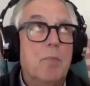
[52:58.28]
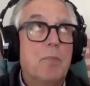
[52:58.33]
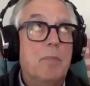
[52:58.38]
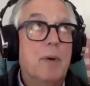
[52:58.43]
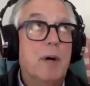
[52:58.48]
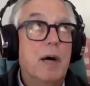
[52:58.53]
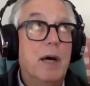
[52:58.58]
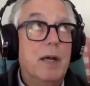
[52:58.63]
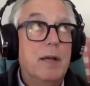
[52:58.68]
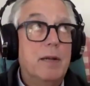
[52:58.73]

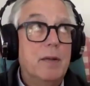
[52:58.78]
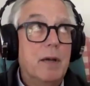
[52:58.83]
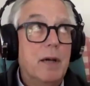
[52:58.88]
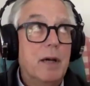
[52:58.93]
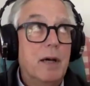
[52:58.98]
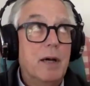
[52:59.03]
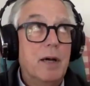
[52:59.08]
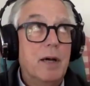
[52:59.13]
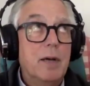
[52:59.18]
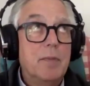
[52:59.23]
but
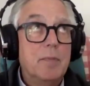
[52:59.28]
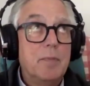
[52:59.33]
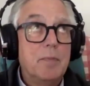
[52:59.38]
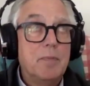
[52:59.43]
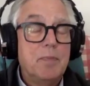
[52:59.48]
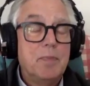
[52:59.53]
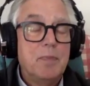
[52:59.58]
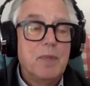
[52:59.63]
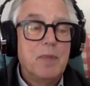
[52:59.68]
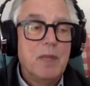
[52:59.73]
uh,
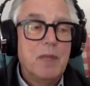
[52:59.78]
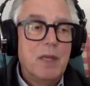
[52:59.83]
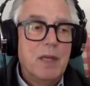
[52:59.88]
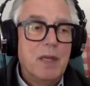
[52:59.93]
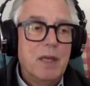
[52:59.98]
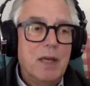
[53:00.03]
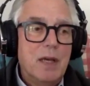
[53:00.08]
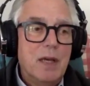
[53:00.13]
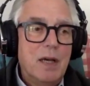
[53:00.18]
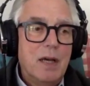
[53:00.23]

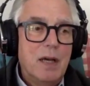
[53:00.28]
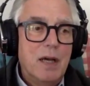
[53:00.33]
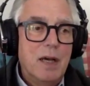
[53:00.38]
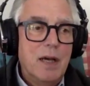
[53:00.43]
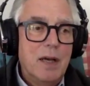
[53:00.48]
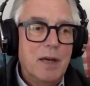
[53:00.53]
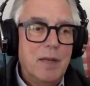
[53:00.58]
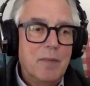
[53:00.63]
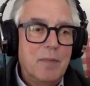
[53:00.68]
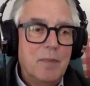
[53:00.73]

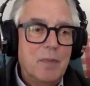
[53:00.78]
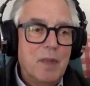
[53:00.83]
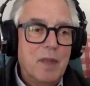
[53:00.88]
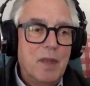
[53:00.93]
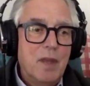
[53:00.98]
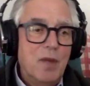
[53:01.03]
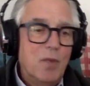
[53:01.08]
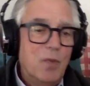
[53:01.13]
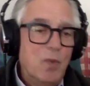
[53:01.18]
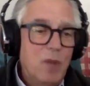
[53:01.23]
uh,
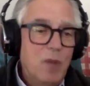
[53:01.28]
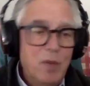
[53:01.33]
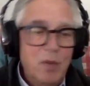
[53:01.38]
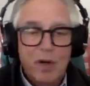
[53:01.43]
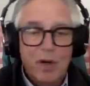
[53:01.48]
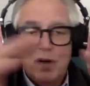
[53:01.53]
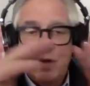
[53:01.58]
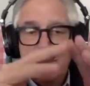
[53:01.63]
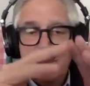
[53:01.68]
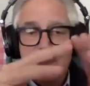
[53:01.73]
we
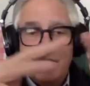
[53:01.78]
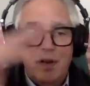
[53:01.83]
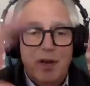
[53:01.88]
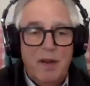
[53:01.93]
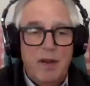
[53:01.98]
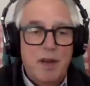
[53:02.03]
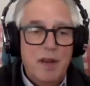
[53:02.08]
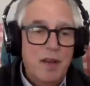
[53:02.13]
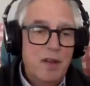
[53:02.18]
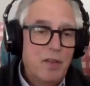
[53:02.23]
were
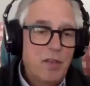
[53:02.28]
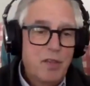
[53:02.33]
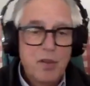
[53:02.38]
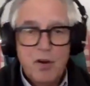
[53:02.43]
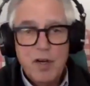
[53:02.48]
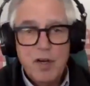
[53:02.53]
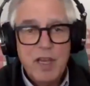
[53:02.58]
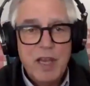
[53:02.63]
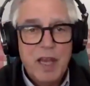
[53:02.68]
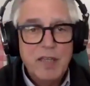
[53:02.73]
in
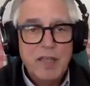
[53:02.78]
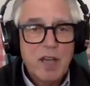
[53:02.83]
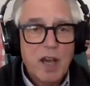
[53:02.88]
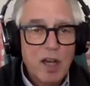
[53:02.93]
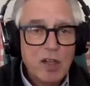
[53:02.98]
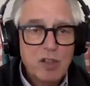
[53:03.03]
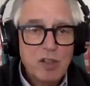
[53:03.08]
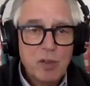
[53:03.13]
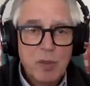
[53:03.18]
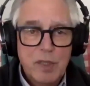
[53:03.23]
38
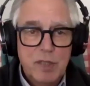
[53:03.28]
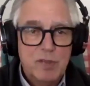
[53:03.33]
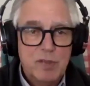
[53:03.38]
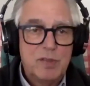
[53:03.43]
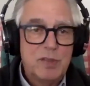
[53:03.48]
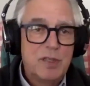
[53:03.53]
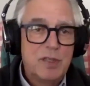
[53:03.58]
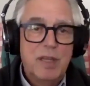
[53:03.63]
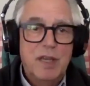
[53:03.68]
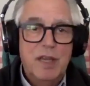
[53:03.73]

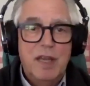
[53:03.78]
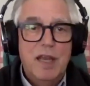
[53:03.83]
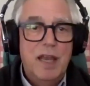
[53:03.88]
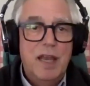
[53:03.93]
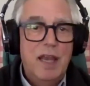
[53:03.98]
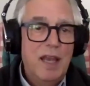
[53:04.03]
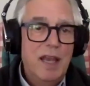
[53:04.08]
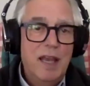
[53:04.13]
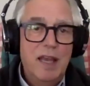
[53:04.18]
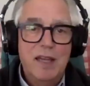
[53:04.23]
countries
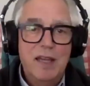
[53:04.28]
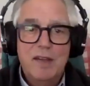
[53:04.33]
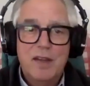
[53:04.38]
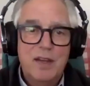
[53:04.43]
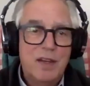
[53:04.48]
and